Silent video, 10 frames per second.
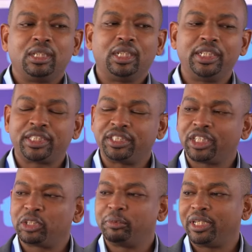Ladies and
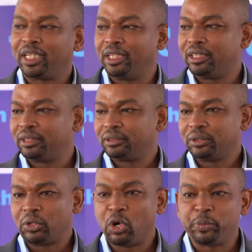gentlemen, I
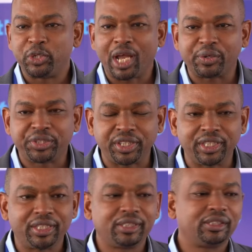hope you now
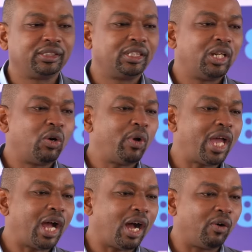see
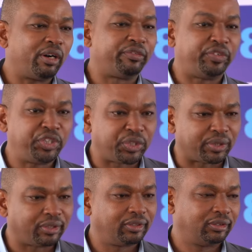where our
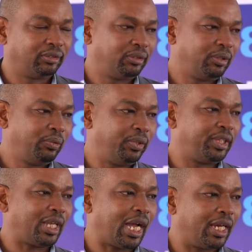vision with
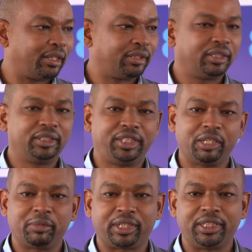
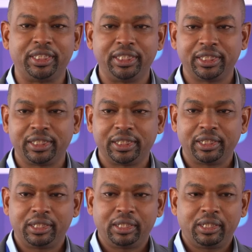RCMRD
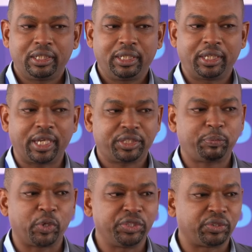gets
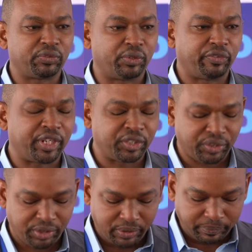points of
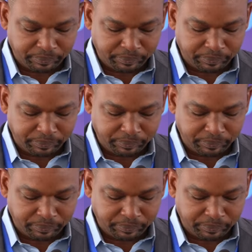convergence.